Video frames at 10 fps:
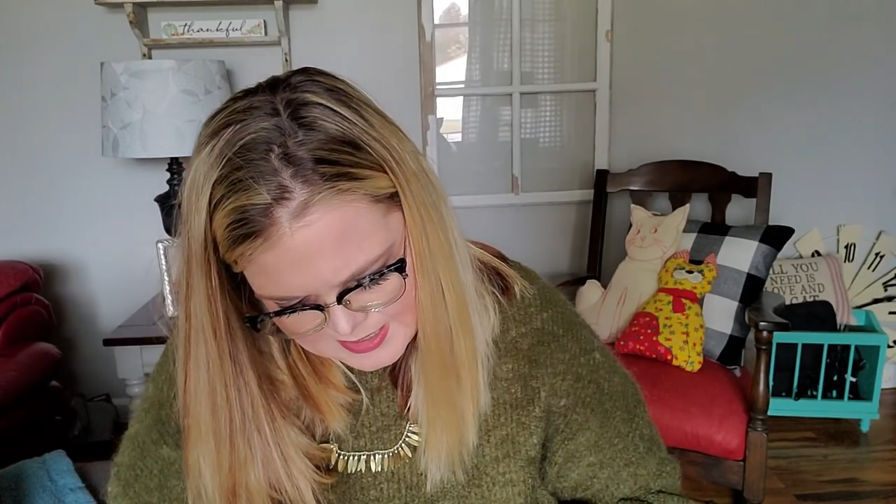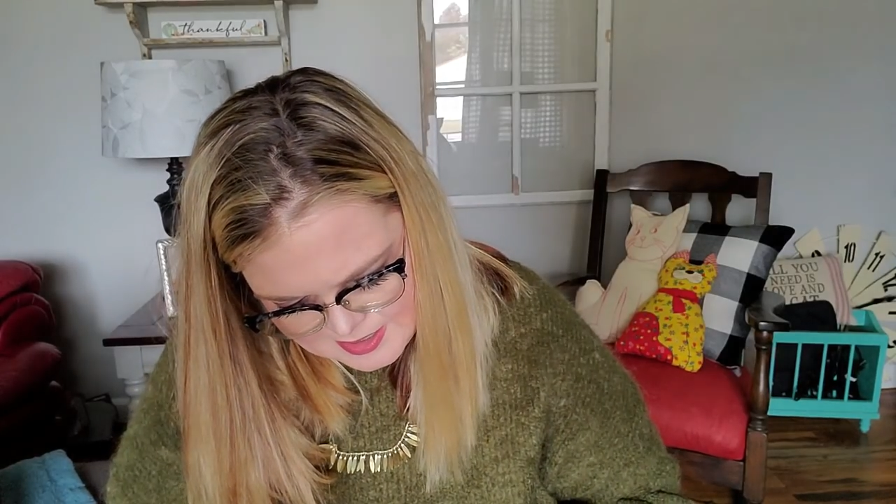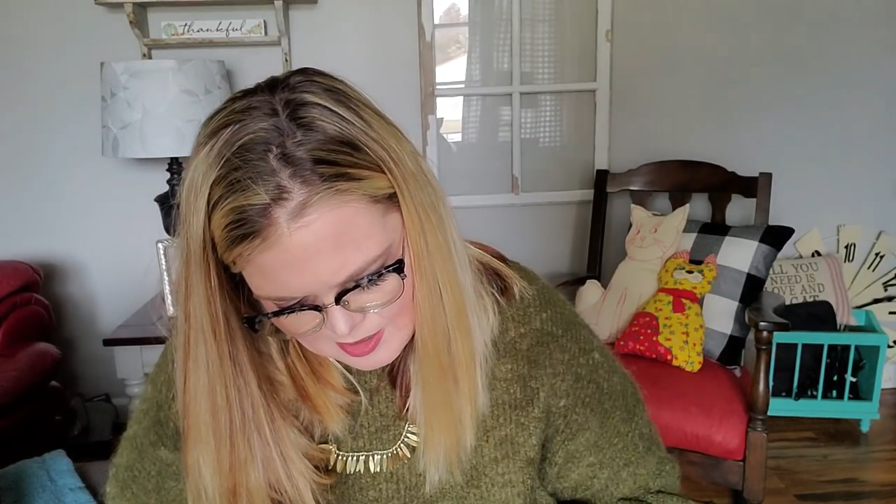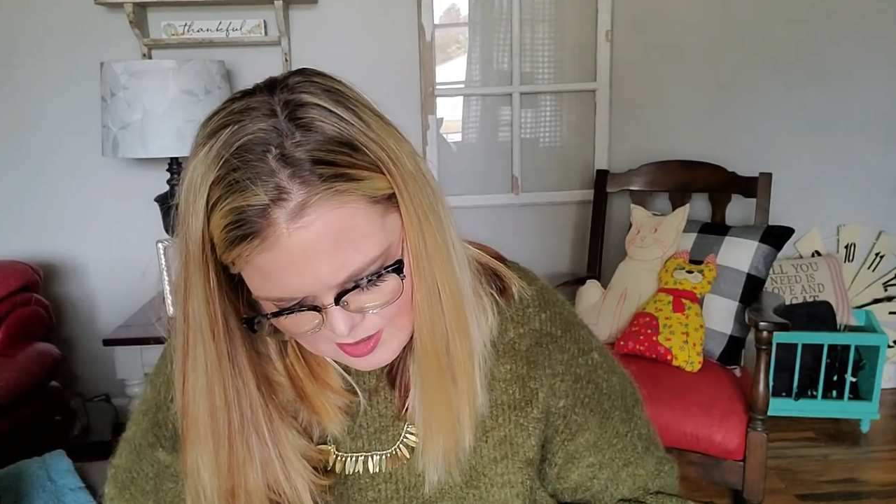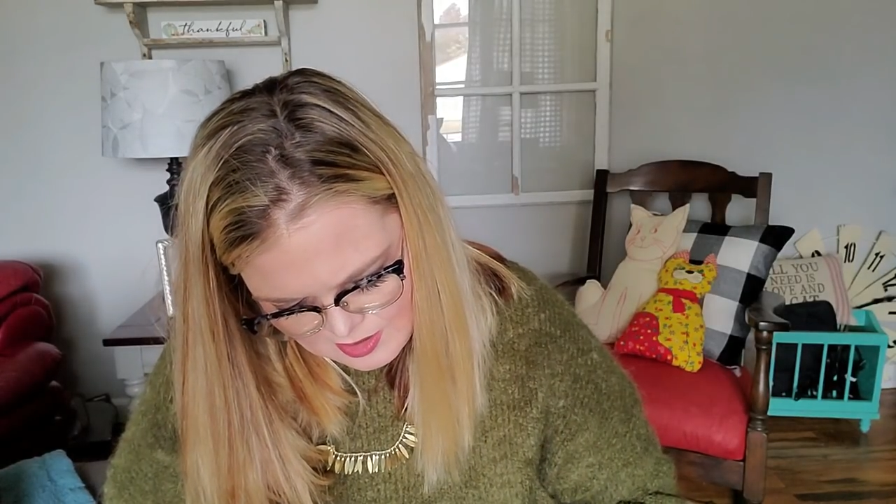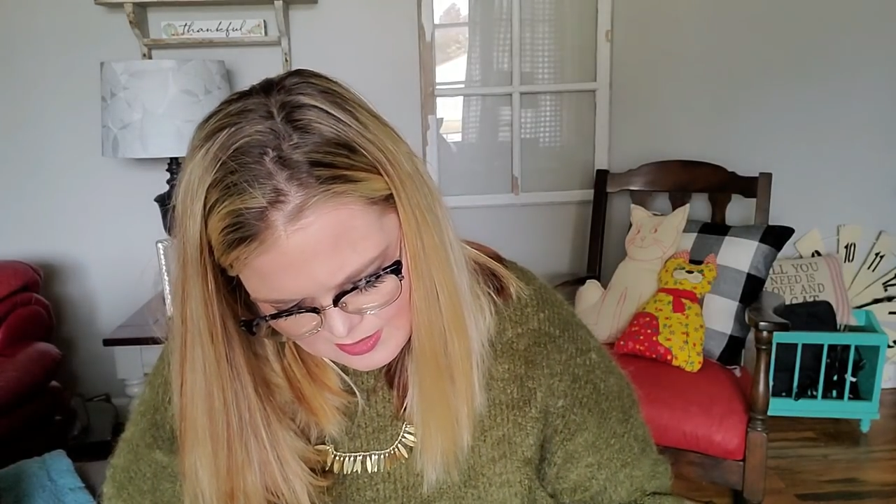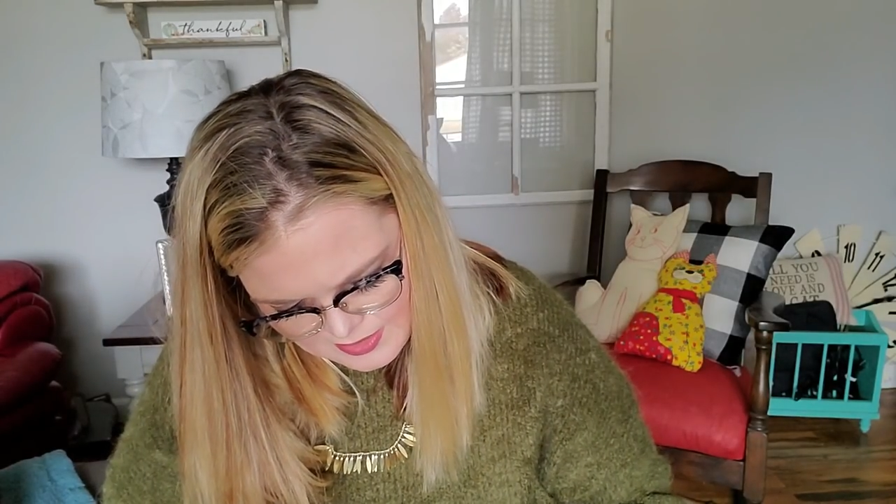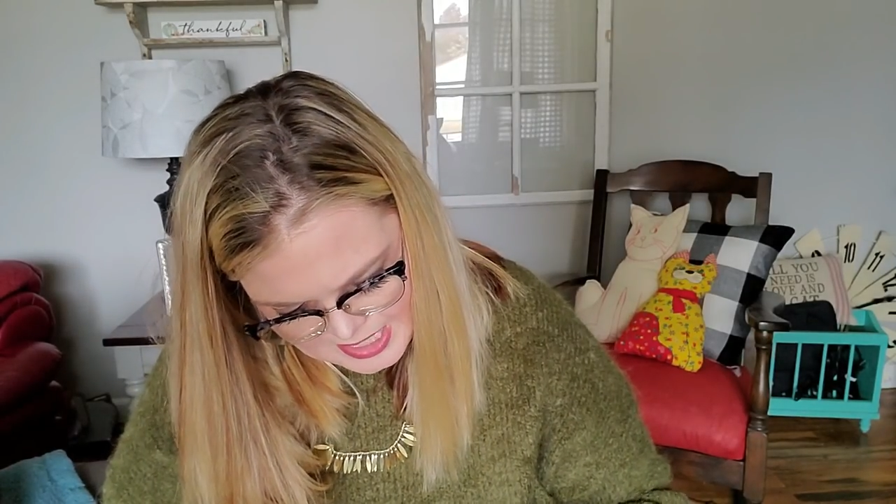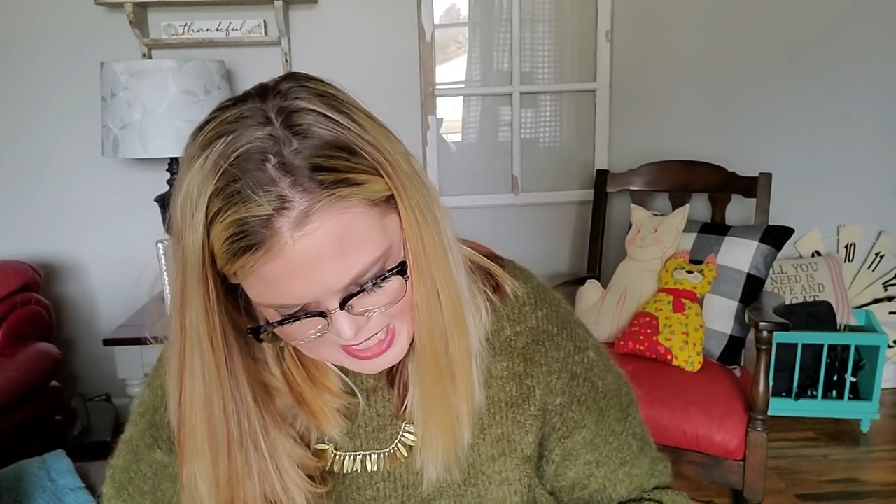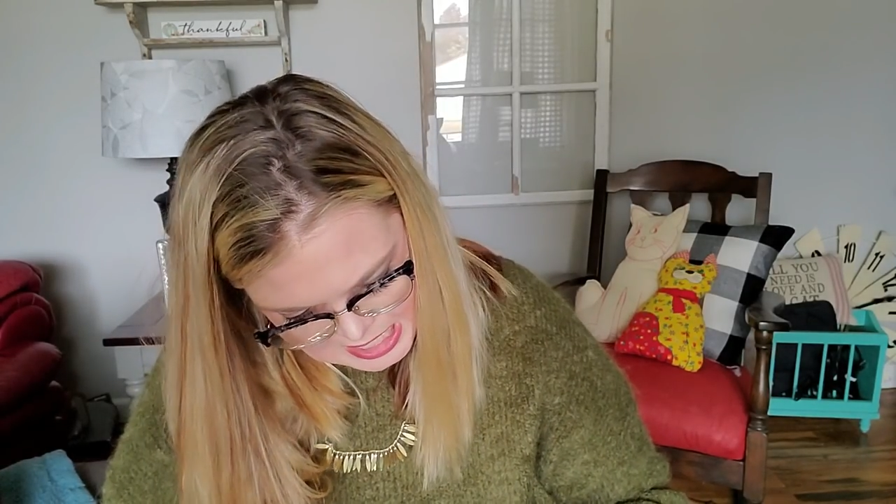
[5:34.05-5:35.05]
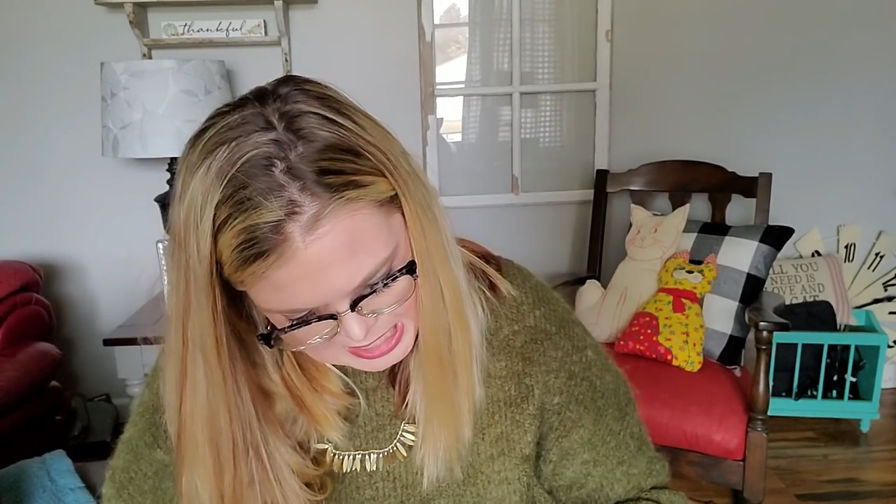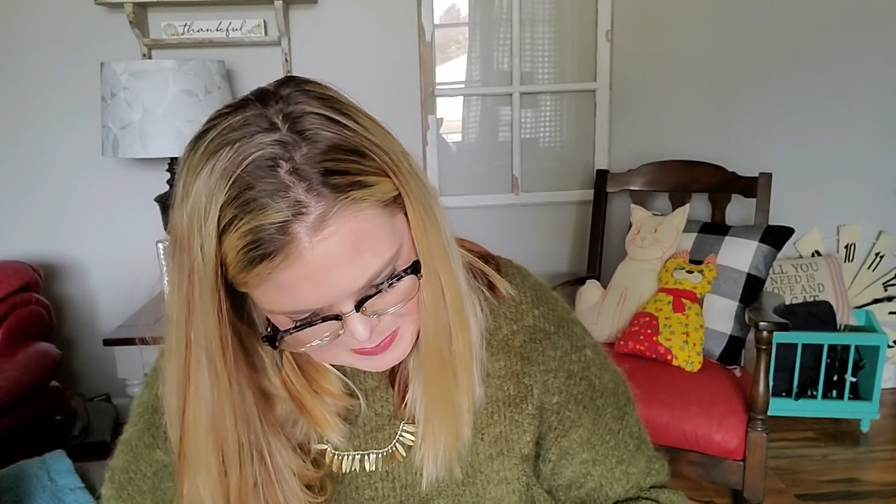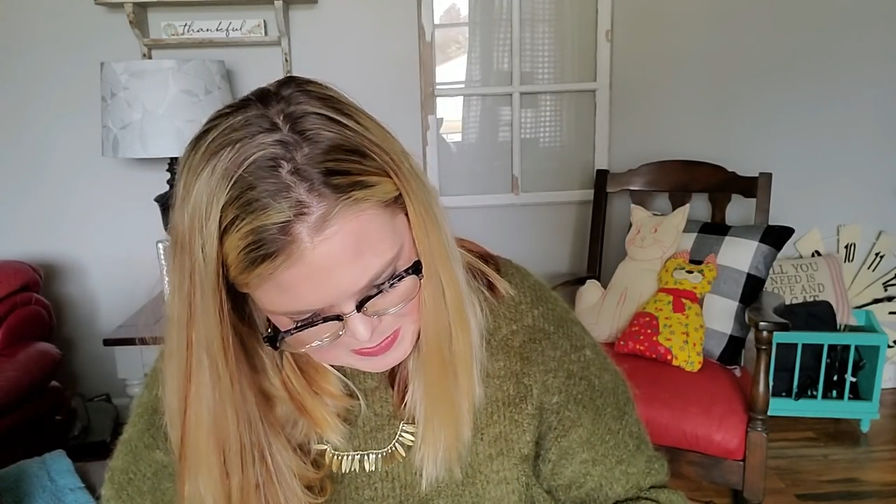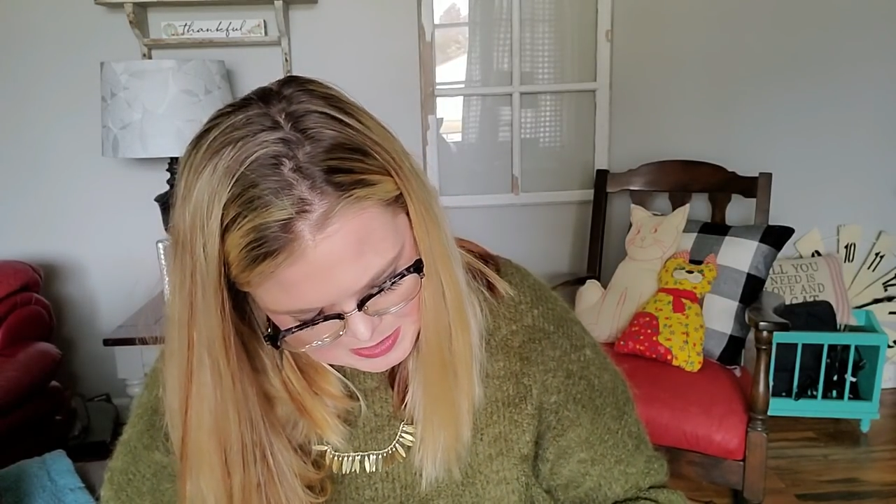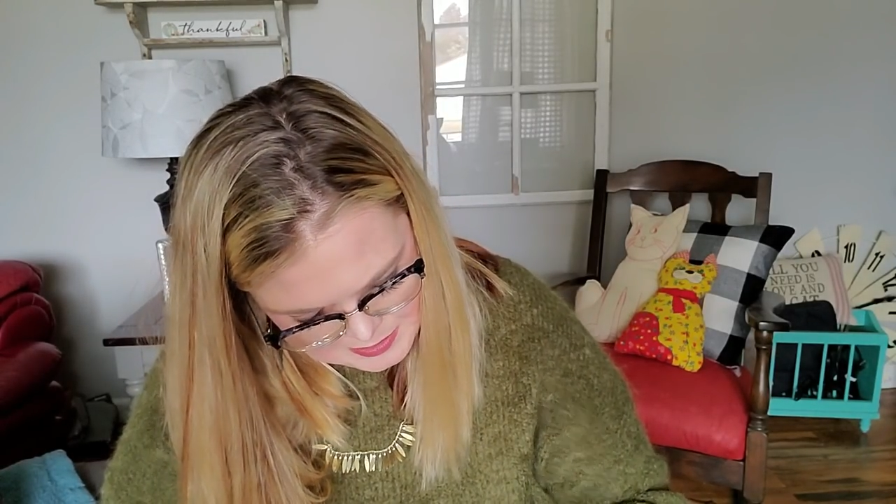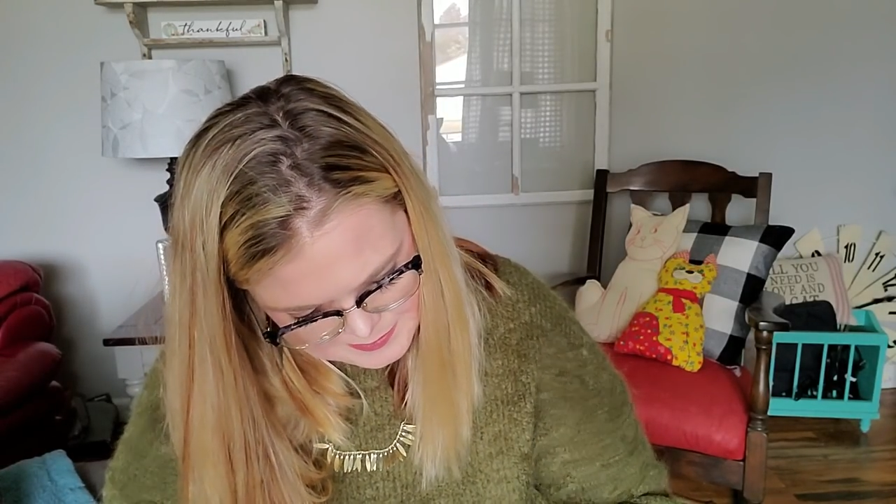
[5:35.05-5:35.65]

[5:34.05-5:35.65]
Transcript: saw the name.